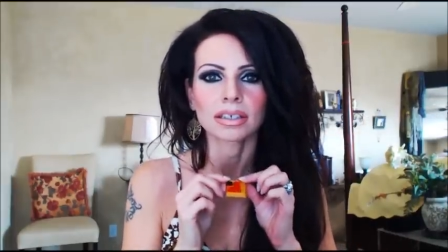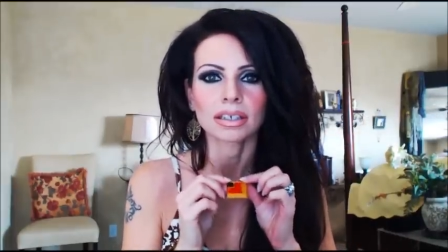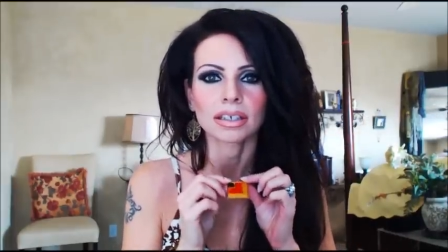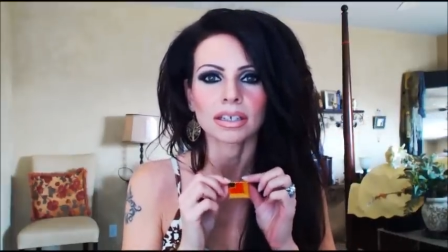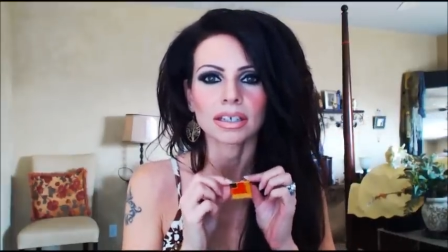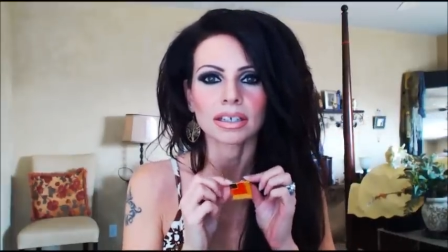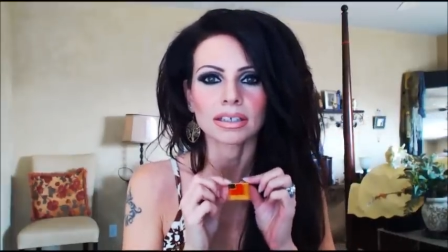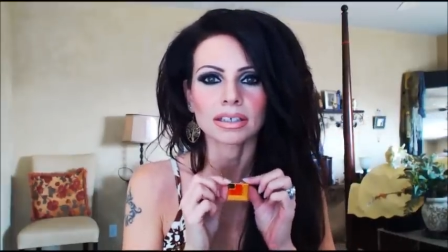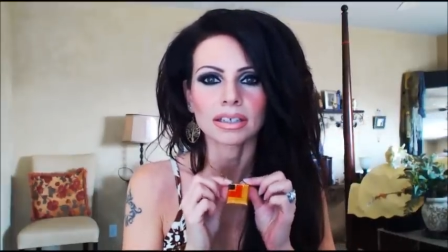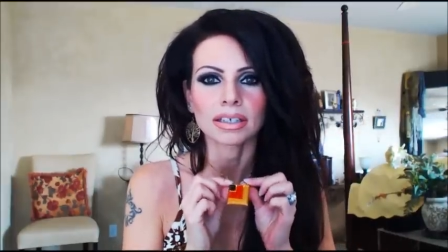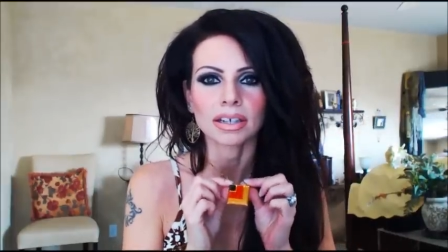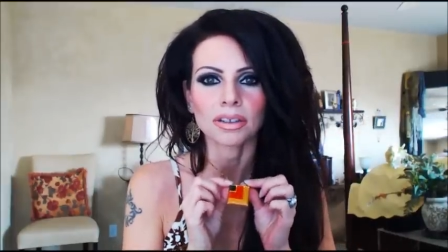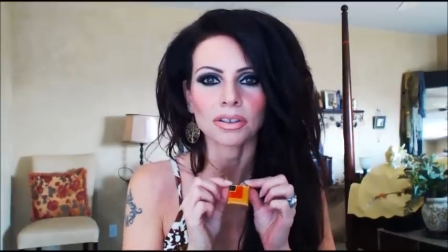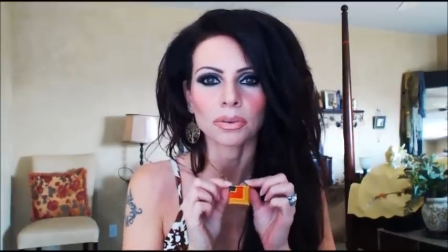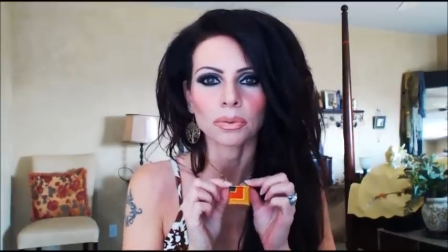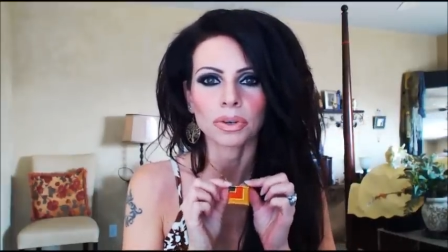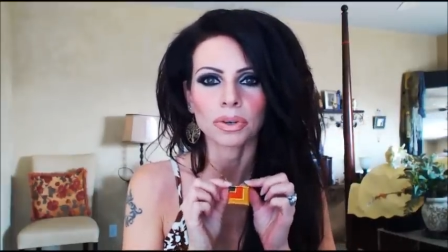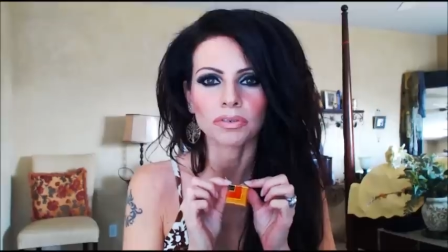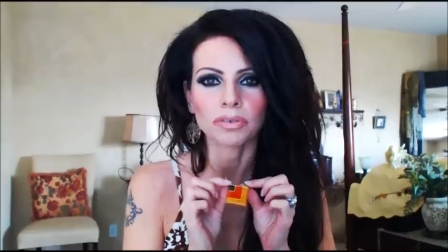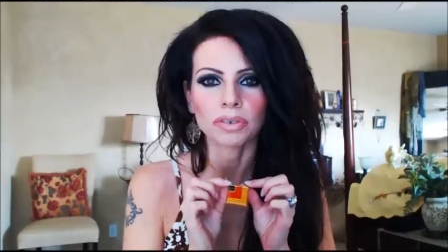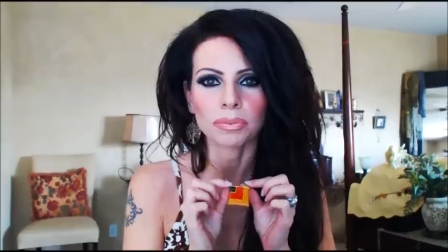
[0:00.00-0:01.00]
is another
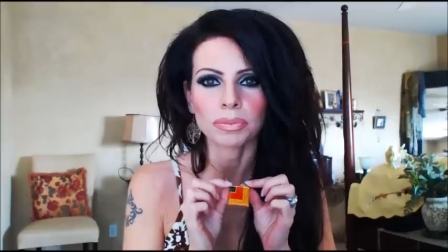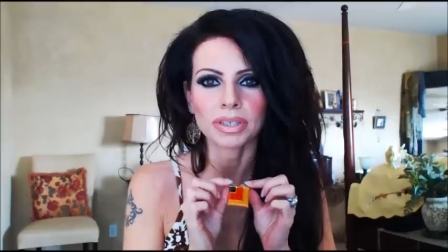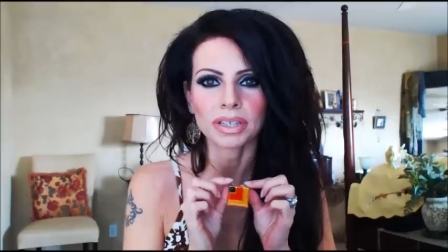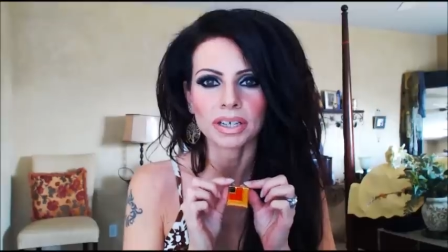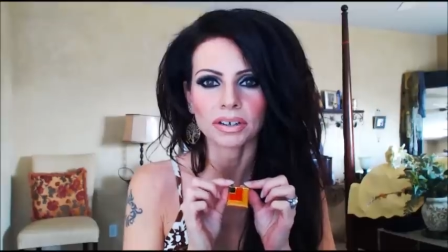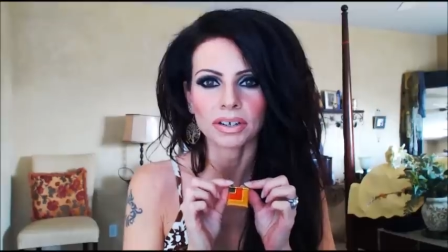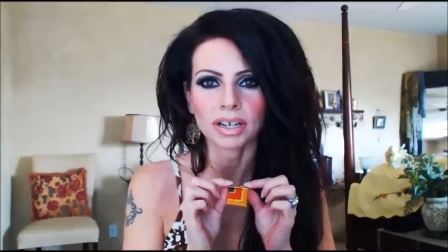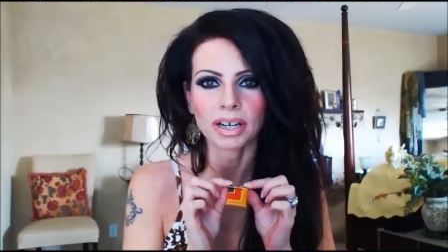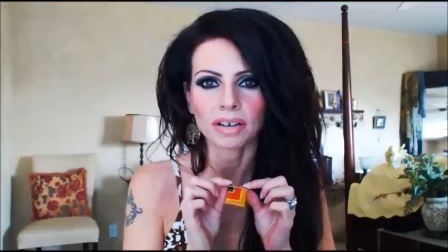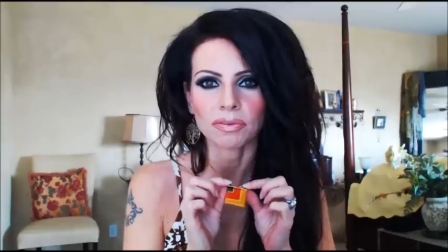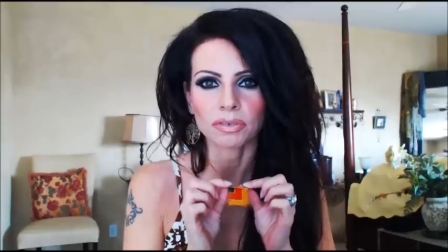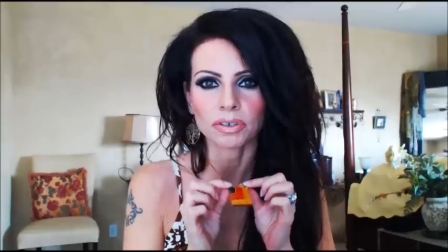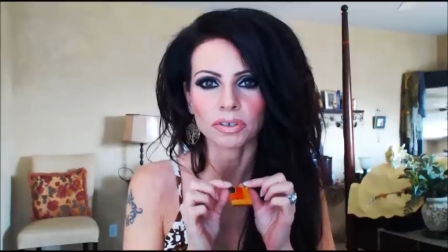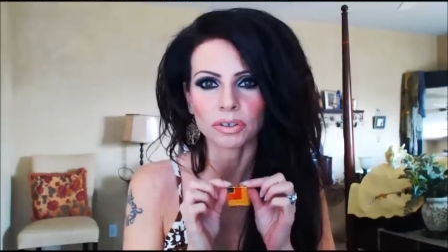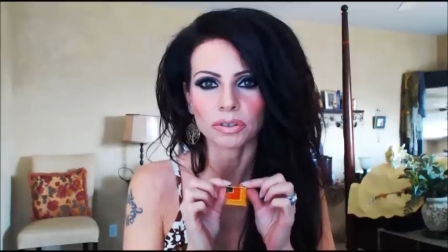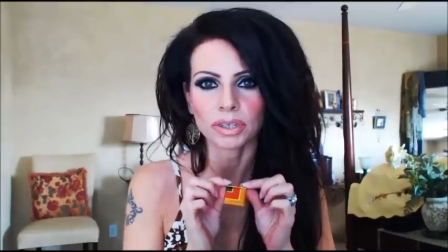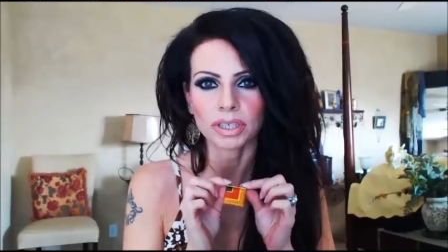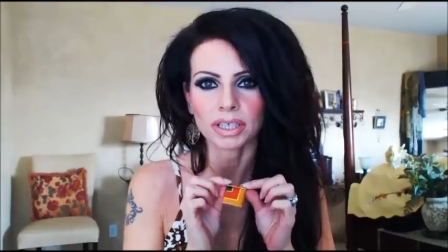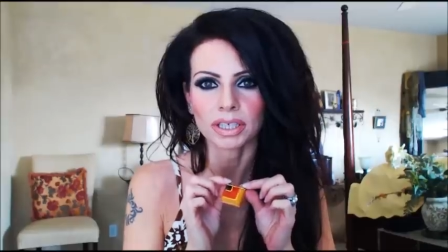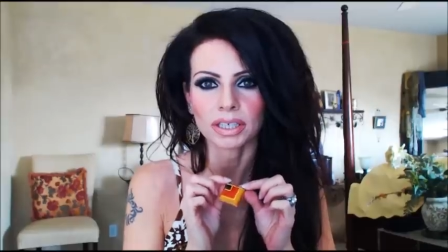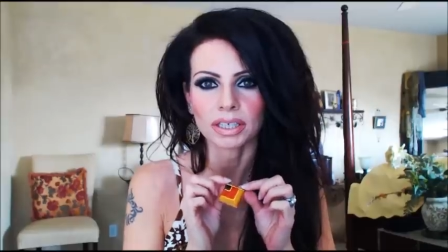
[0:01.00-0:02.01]
one from Sarah
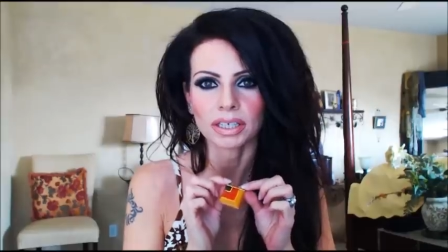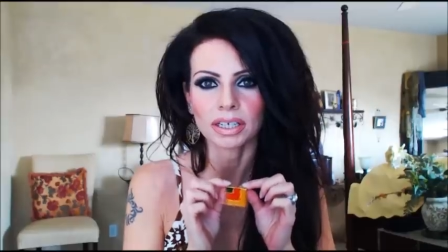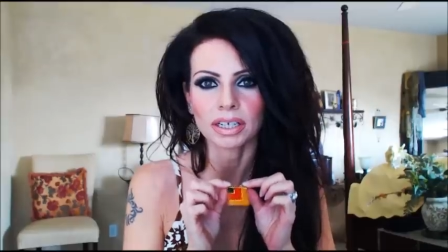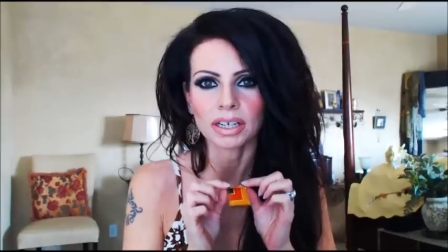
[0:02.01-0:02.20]
Coventry